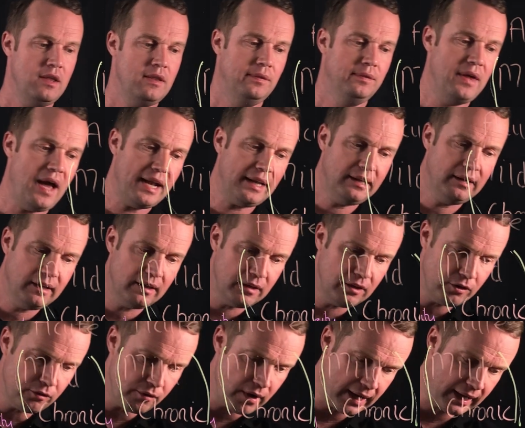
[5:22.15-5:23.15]
that can
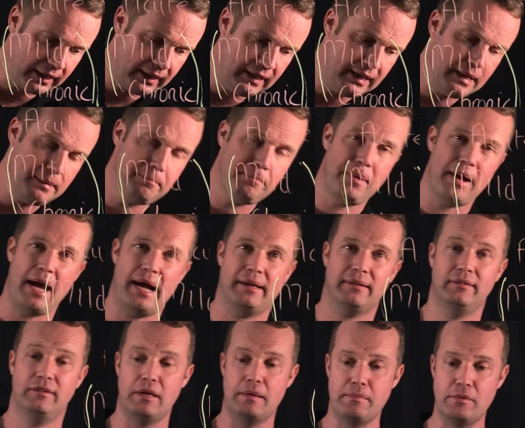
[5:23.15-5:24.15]
directly
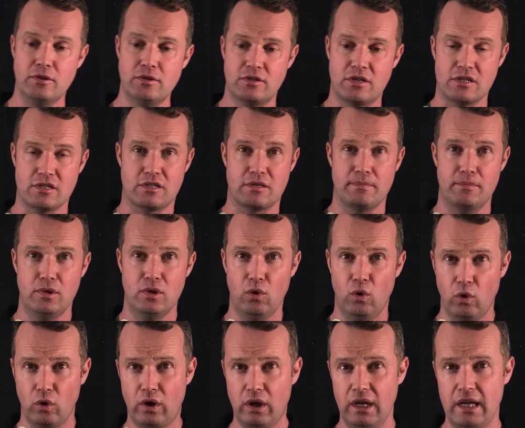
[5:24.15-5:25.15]
impact the immune system
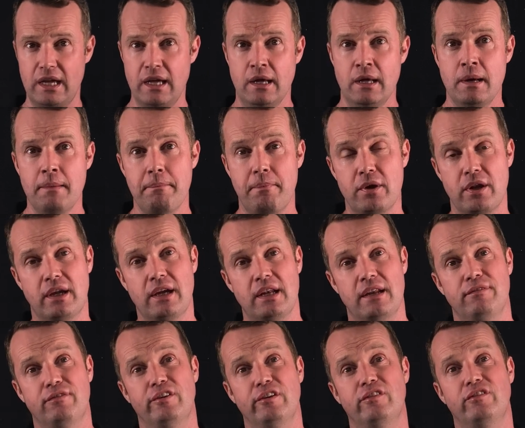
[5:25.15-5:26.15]
locally, but it can
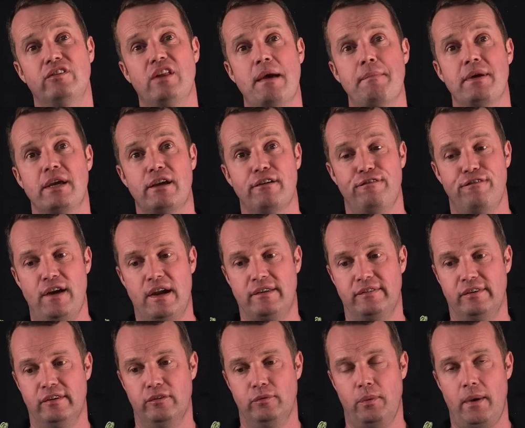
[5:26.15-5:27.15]
have systemic
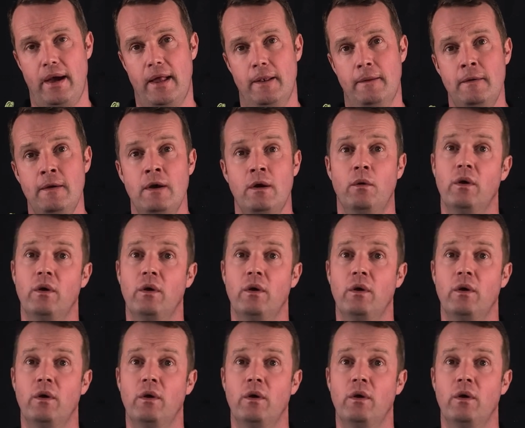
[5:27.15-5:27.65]
effects as well.